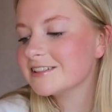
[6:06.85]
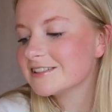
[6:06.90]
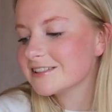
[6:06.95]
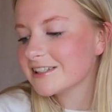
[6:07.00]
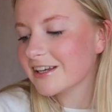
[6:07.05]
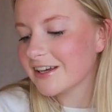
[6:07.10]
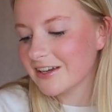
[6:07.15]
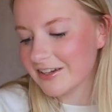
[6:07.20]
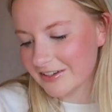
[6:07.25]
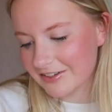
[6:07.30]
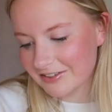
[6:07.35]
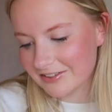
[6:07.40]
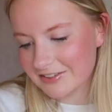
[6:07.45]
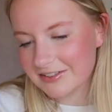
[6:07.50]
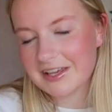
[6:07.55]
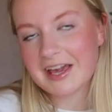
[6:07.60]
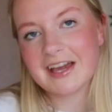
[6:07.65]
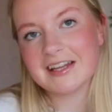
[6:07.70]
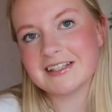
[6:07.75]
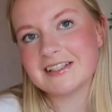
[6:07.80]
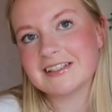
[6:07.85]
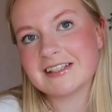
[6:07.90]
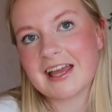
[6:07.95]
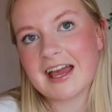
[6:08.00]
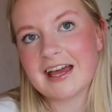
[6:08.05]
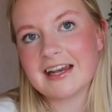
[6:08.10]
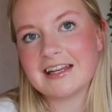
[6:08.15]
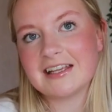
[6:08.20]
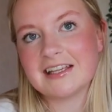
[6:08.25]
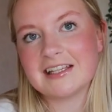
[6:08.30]
So yeah, I didn't
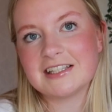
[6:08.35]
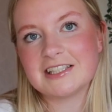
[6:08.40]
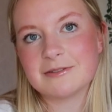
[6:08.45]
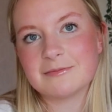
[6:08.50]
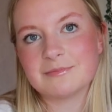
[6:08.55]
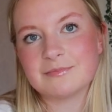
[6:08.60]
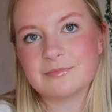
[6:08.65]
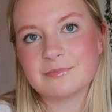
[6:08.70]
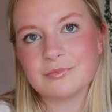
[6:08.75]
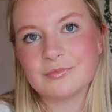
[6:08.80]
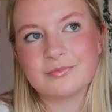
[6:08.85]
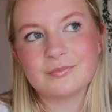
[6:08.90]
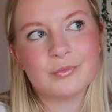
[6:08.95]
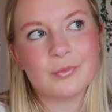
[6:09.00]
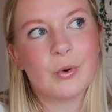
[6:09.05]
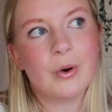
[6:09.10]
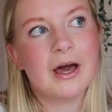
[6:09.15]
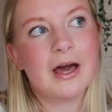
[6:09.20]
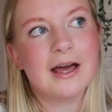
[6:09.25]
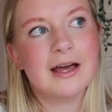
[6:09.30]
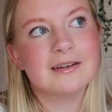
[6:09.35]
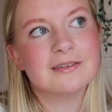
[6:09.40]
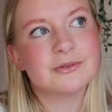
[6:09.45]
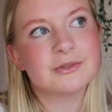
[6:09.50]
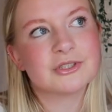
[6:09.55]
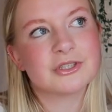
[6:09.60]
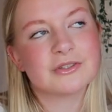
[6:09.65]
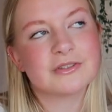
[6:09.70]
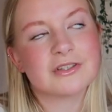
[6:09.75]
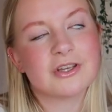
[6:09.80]
get any gym wear,
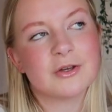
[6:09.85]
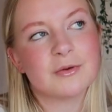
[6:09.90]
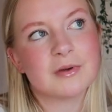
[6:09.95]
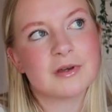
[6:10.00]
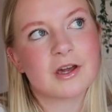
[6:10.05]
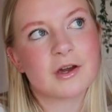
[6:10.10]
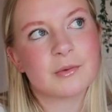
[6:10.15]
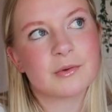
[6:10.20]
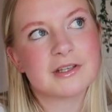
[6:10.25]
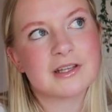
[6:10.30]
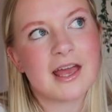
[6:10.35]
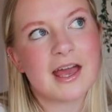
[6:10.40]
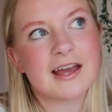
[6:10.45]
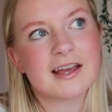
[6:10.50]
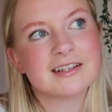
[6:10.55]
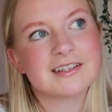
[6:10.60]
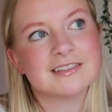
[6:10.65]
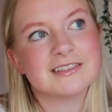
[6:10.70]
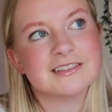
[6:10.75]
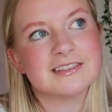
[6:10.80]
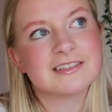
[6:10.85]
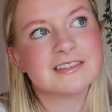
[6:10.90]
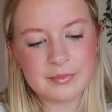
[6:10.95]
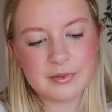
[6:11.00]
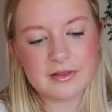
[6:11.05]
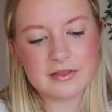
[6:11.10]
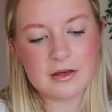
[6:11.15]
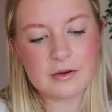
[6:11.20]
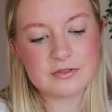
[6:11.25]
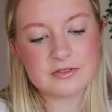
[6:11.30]
which I was hoping I would get,
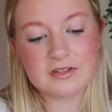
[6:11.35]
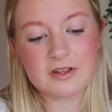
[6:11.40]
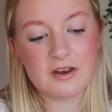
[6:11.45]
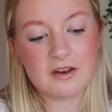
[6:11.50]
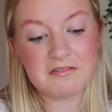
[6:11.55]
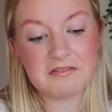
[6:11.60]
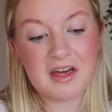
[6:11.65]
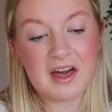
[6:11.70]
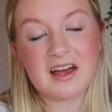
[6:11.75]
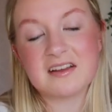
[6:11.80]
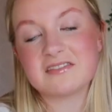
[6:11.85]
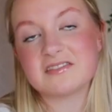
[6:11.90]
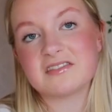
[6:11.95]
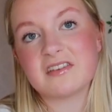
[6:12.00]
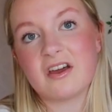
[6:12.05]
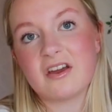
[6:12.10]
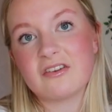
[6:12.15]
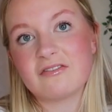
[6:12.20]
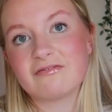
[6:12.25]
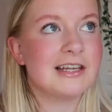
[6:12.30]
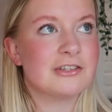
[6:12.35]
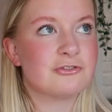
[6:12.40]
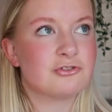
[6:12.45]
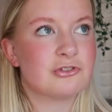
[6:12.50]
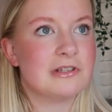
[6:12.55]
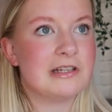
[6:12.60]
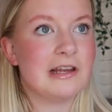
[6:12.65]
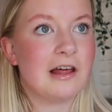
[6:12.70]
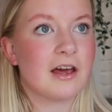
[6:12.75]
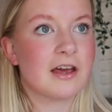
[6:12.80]
but there was none of that. So
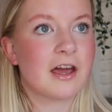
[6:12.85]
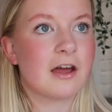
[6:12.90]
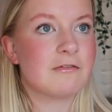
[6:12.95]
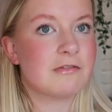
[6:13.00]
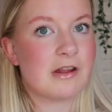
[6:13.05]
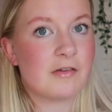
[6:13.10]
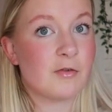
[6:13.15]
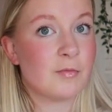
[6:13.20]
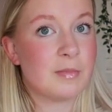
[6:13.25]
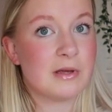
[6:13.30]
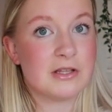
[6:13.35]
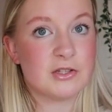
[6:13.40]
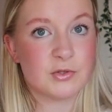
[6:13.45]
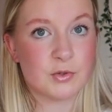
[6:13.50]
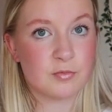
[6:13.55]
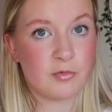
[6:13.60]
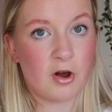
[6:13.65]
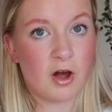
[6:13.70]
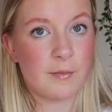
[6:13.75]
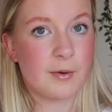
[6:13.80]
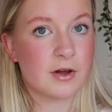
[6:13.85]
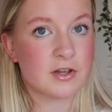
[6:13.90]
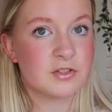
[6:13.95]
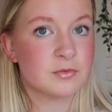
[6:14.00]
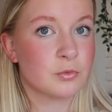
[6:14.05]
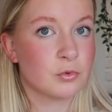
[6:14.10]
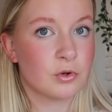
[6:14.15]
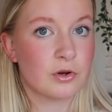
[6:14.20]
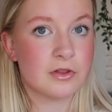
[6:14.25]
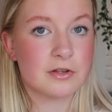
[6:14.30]
literally, like, I've never been to a Primark
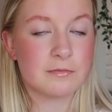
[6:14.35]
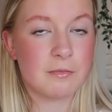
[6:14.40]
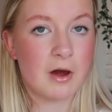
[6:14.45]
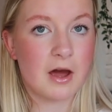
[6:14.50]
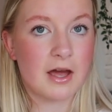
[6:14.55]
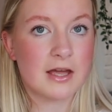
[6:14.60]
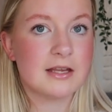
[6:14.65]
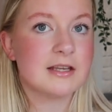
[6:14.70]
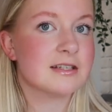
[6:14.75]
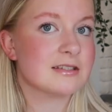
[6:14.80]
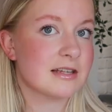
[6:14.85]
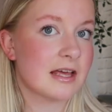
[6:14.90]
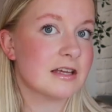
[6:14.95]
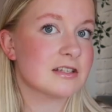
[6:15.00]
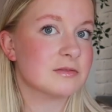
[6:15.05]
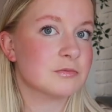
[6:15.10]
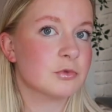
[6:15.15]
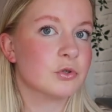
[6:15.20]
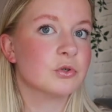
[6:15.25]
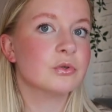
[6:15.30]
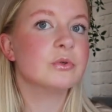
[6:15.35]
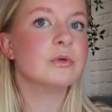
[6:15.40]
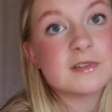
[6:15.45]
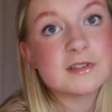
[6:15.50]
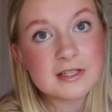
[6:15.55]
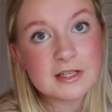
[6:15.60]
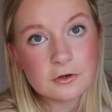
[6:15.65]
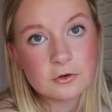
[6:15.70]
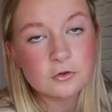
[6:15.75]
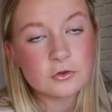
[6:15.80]
smaller than mine. It's that small.
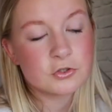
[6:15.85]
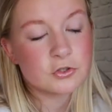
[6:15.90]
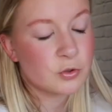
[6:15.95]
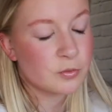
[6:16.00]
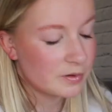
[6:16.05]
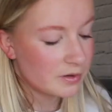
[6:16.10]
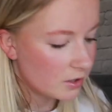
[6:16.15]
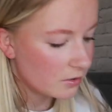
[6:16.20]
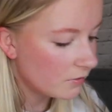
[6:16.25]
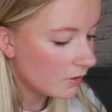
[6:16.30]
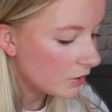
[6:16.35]
Still on the topic of